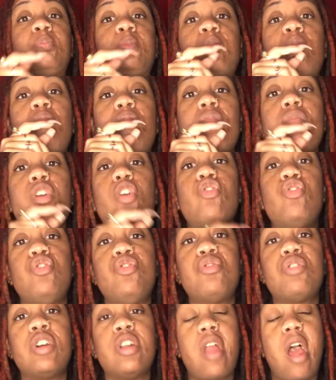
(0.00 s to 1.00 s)
you can
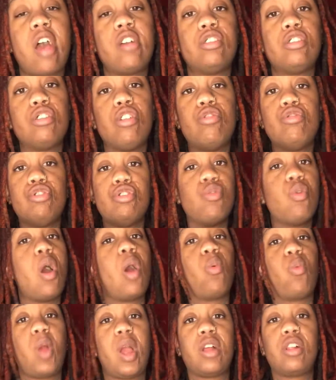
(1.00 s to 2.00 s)
also do a
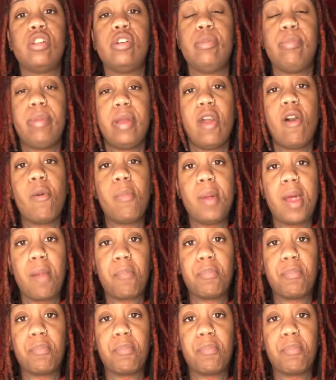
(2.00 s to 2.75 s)
regular bell pepper.